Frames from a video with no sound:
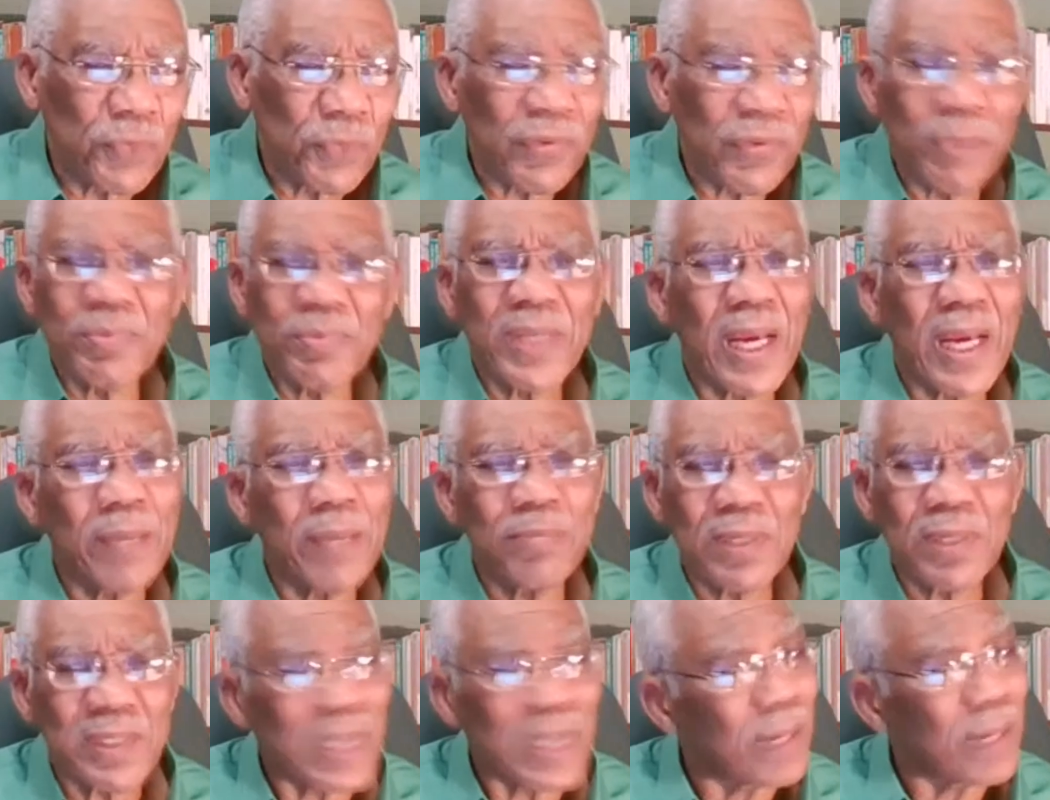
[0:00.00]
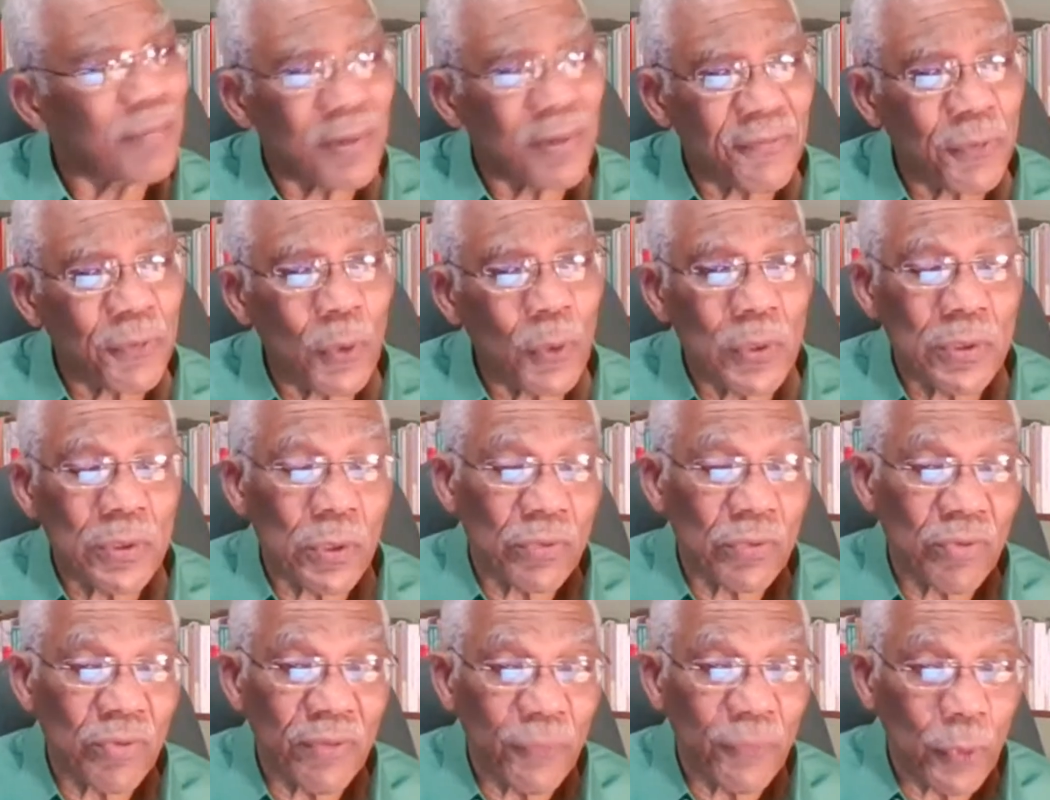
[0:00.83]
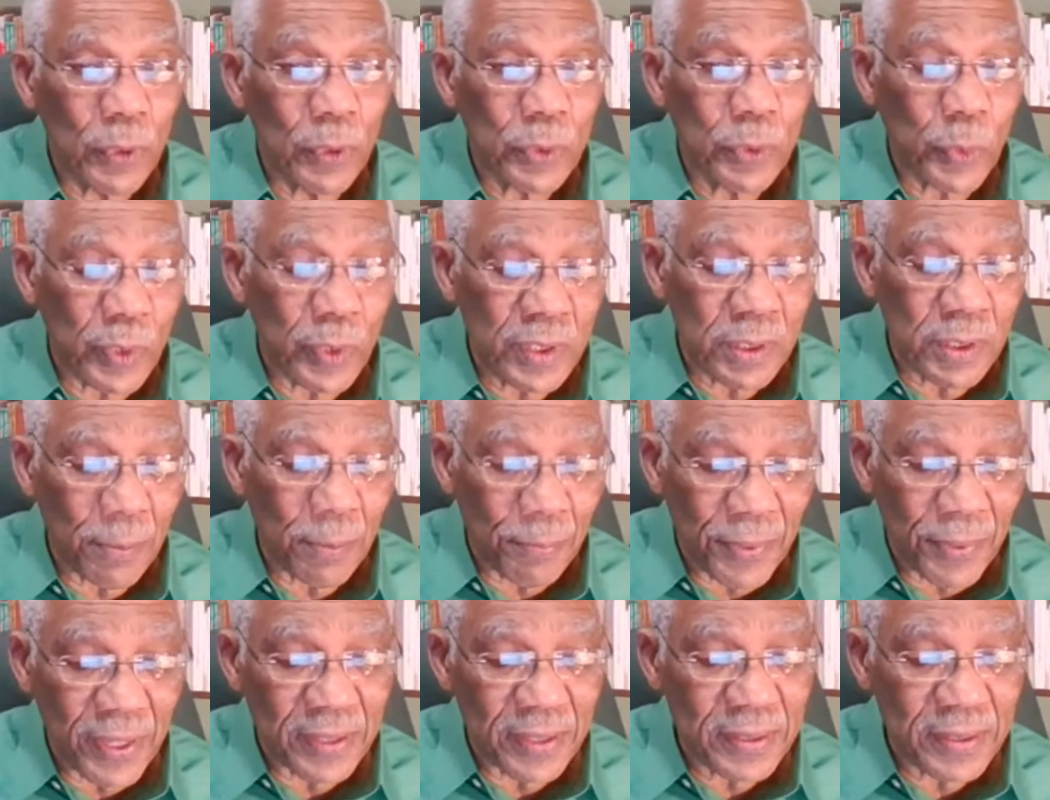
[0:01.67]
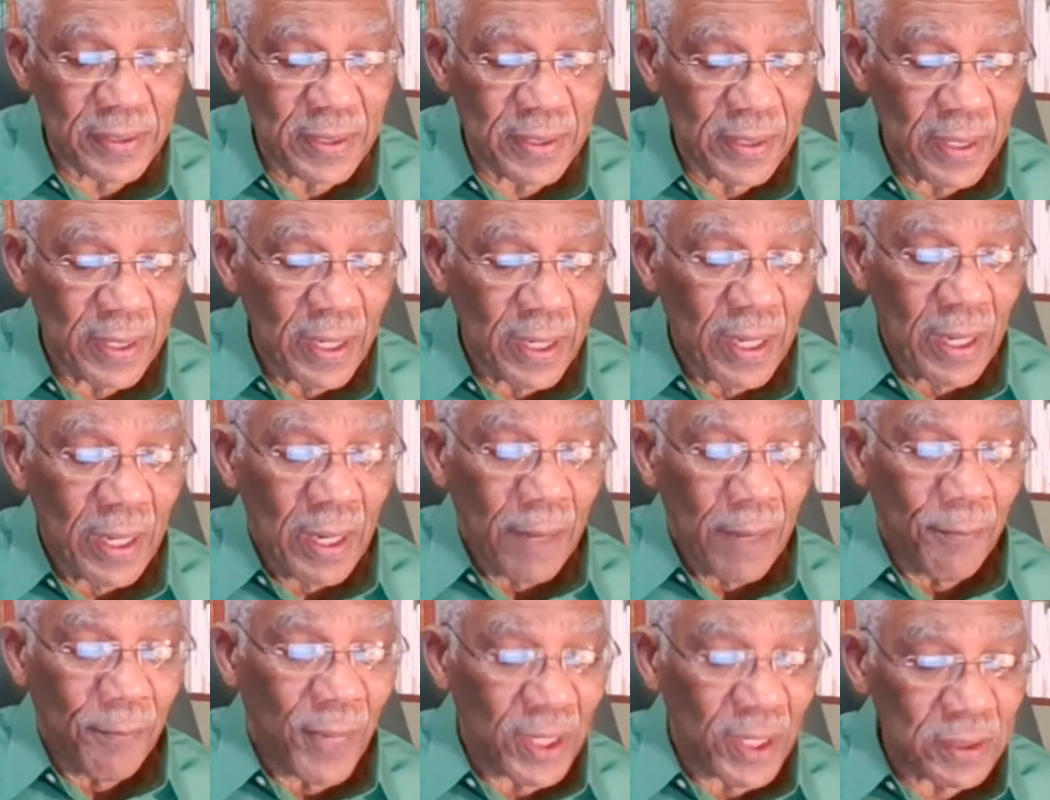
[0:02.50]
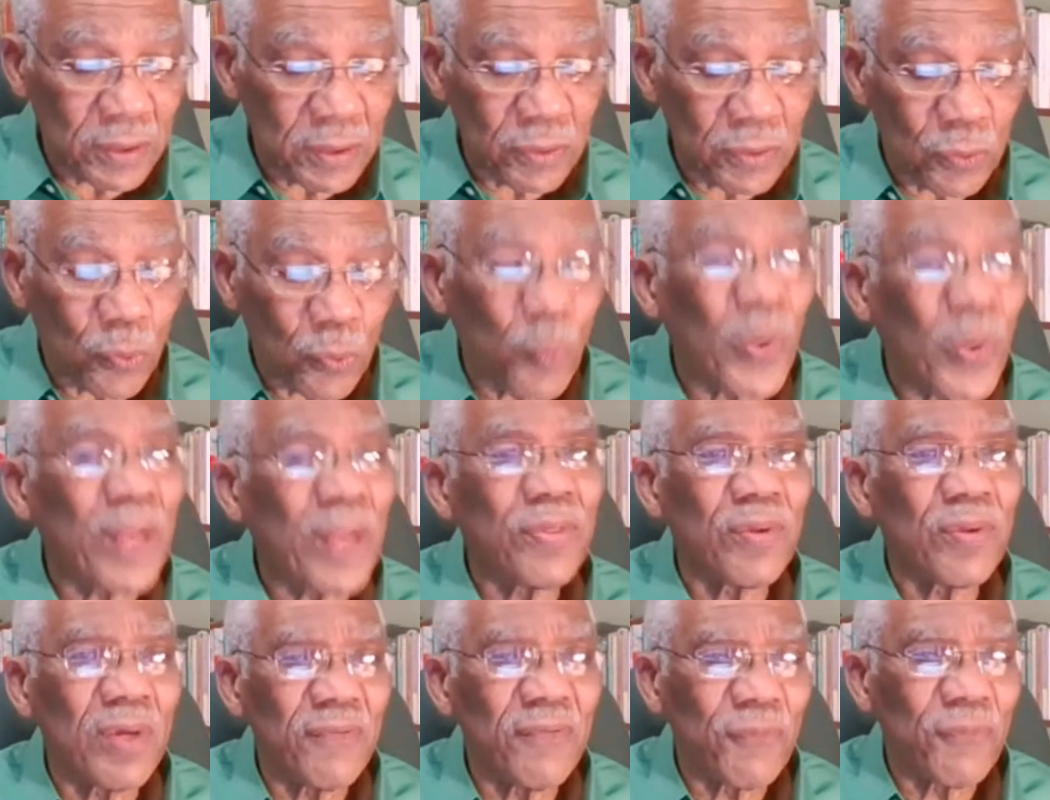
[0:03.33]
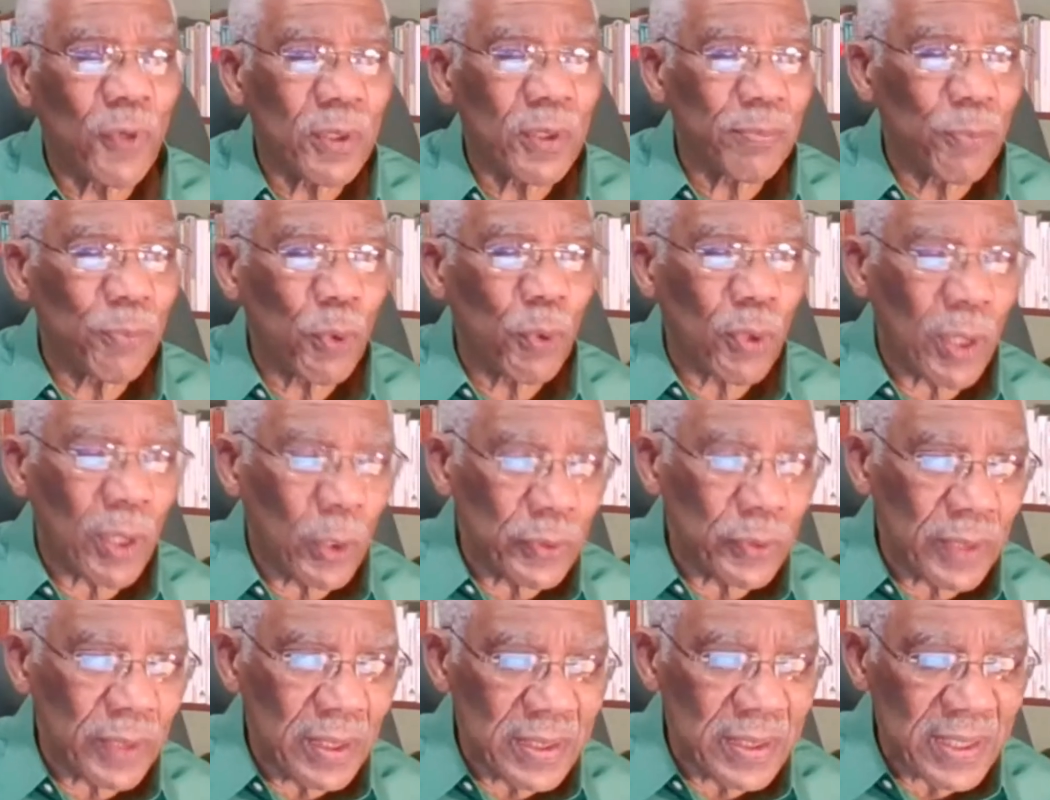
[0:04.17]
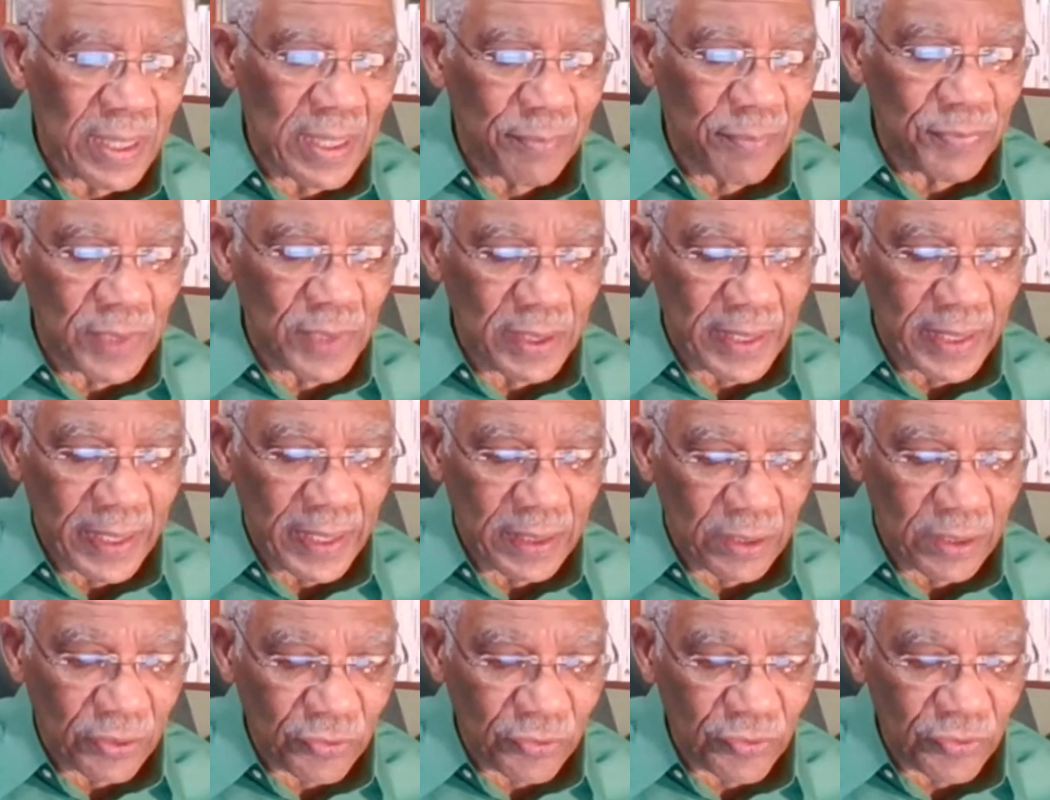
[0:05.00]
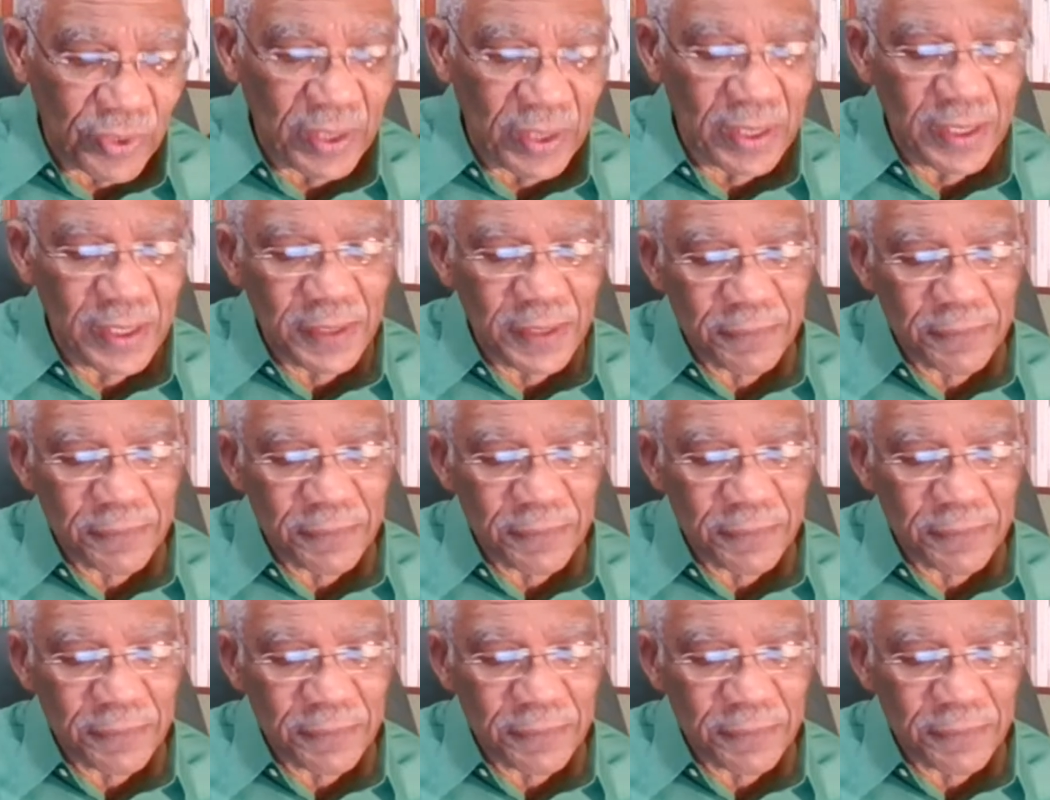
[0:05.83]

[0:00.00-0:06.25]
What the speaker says: from time to time. Of course, those revolts were suppressed. But when the revolt broke out in 1793,